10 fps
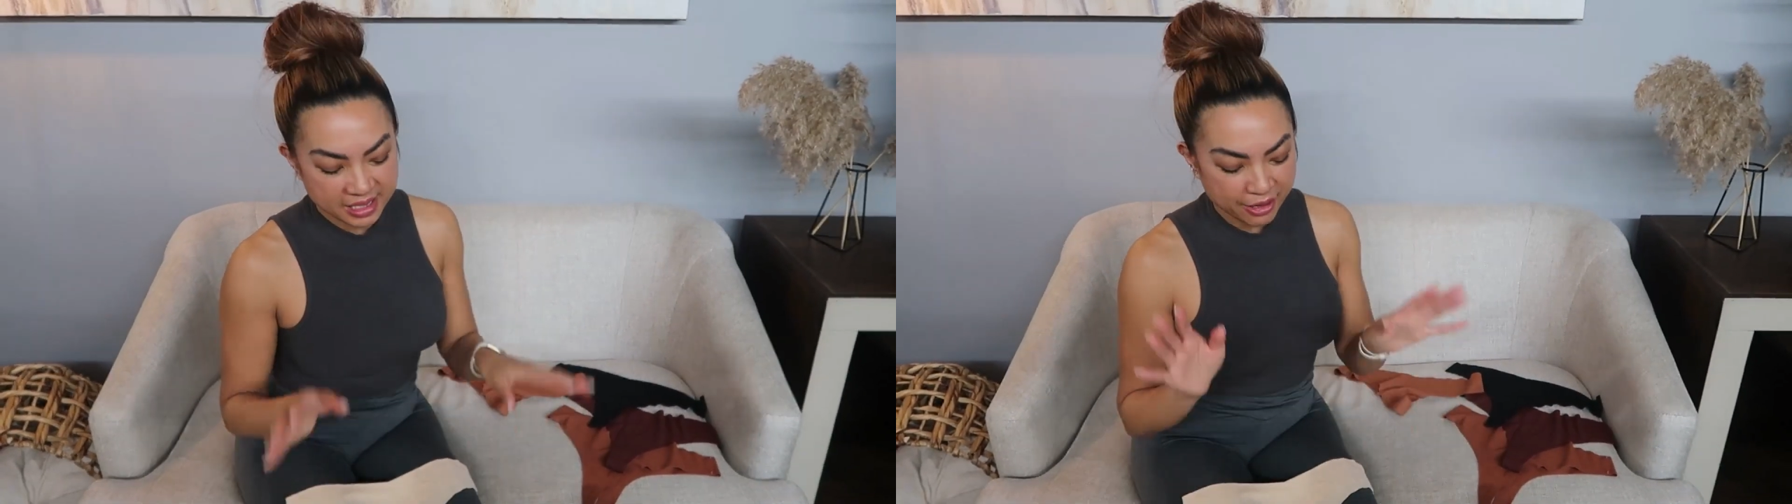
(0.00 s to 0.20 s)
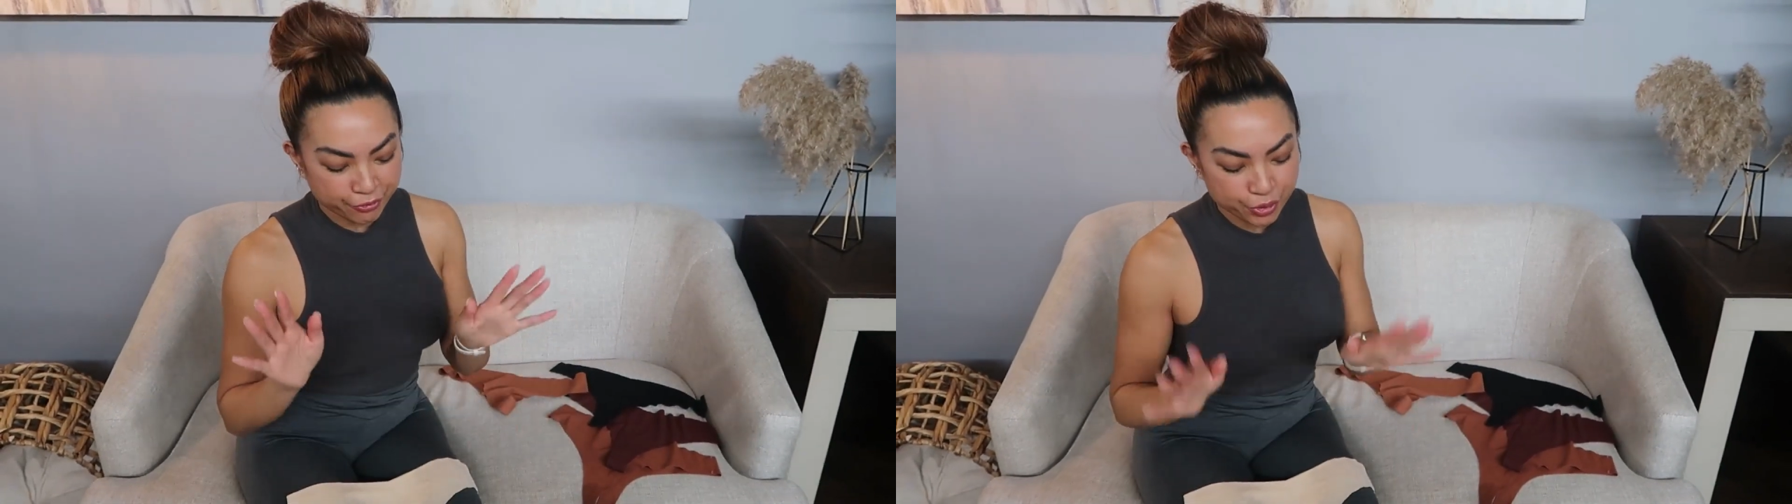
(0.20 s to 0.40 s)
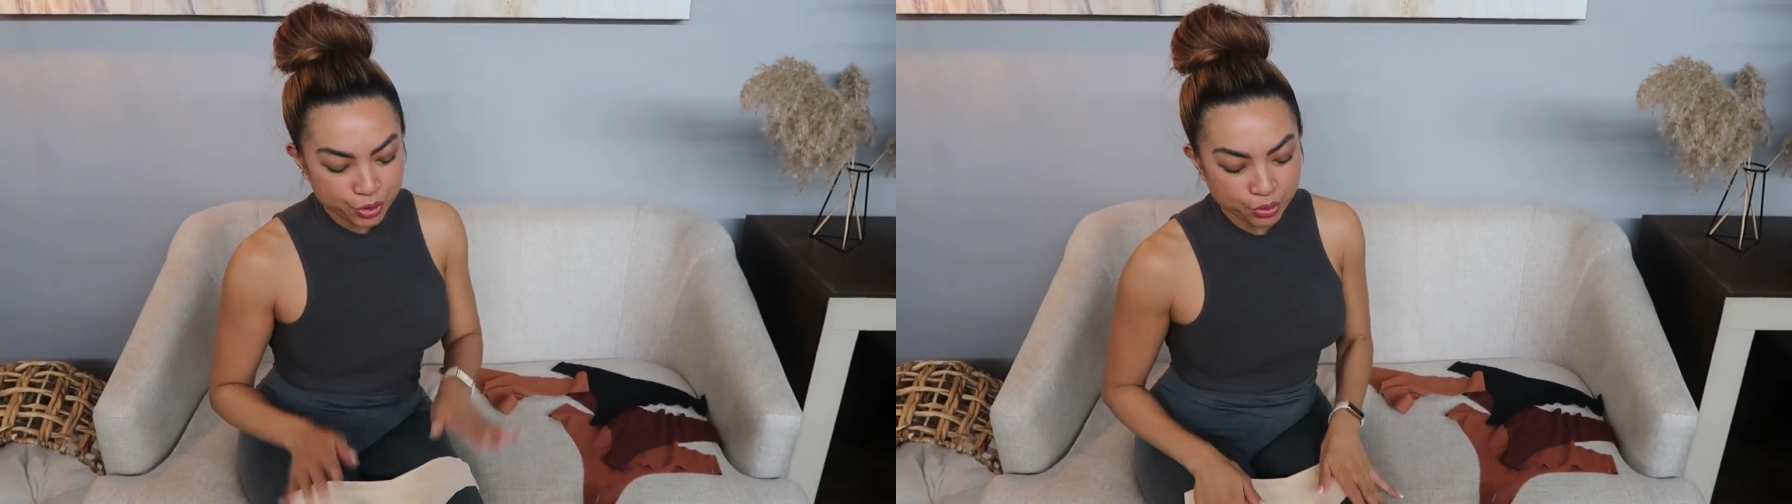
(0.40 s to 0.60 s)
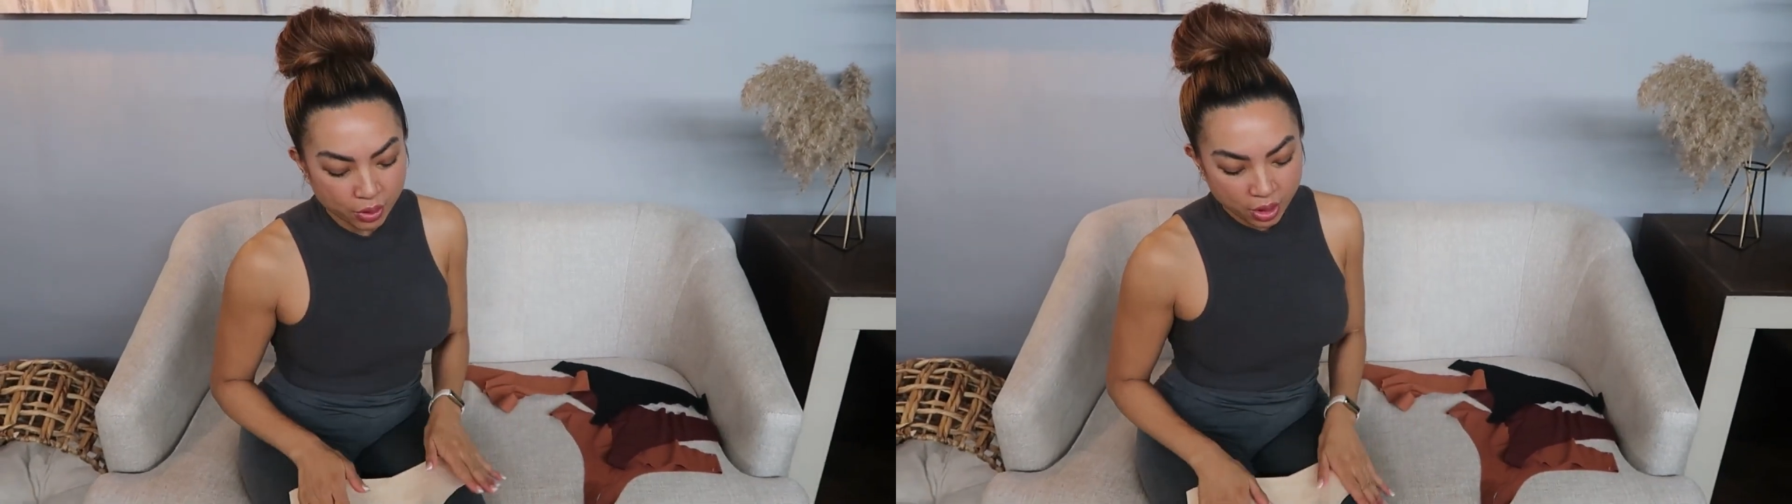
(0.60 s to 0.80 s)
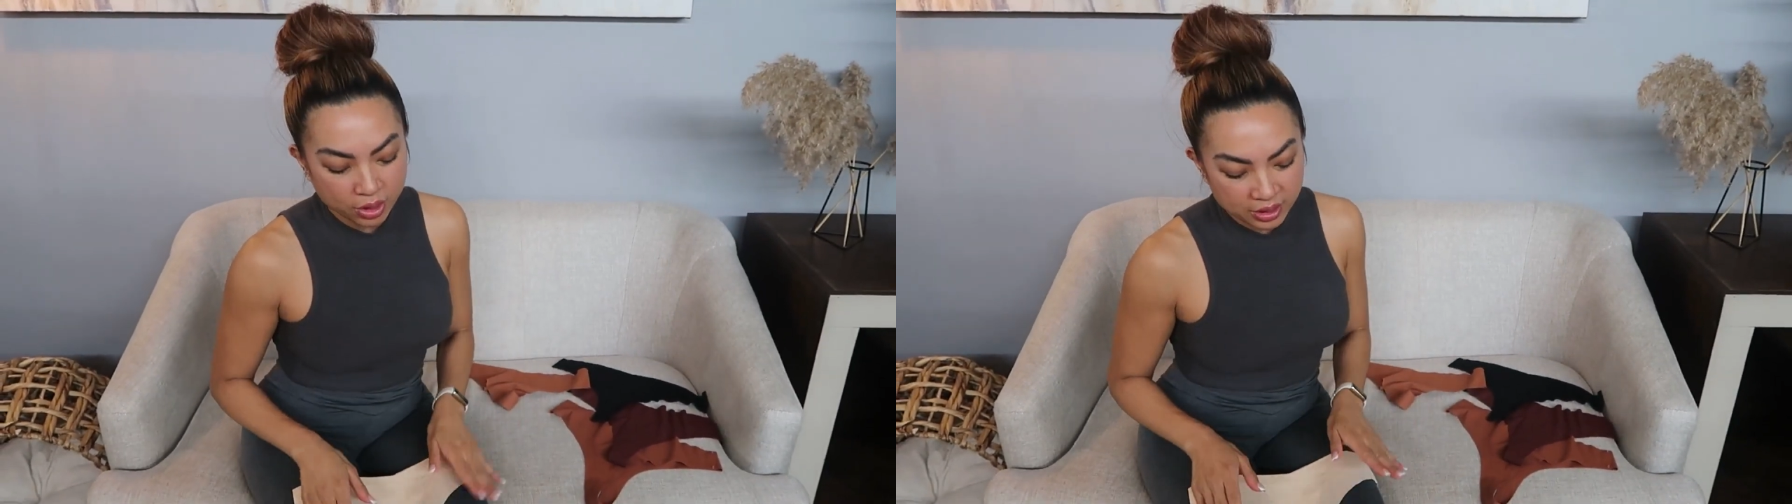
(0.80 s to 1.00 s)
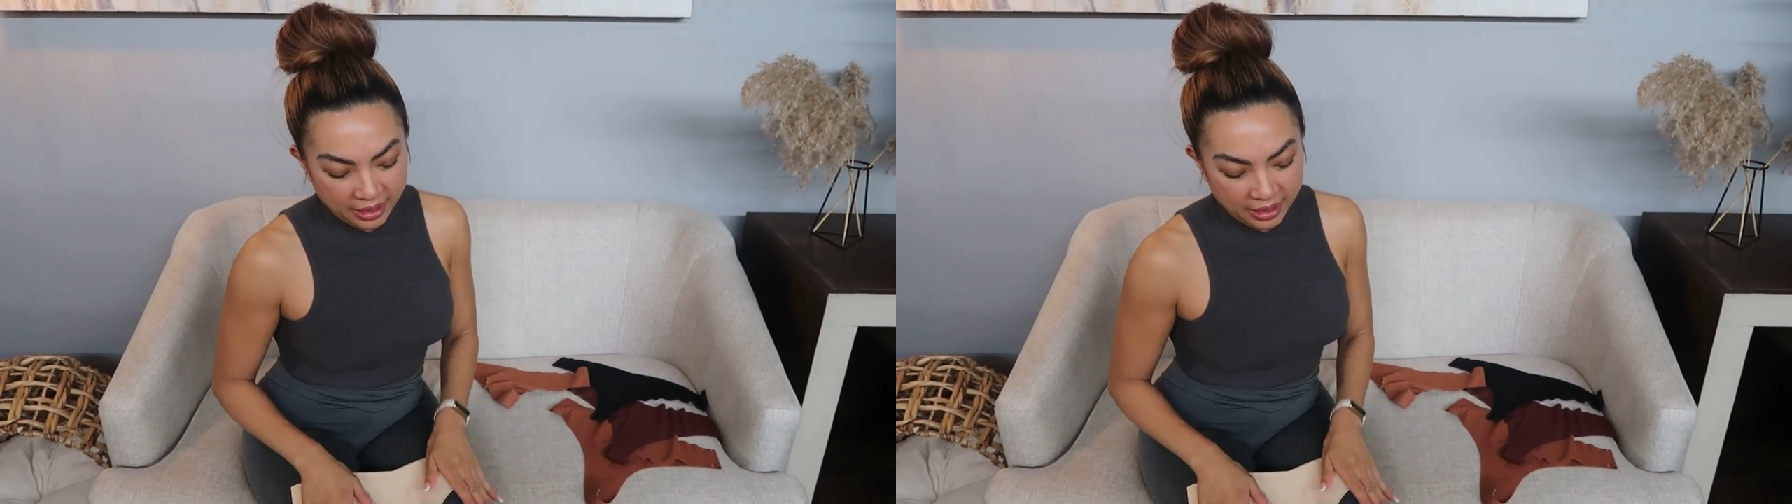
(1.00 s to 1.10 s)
if you are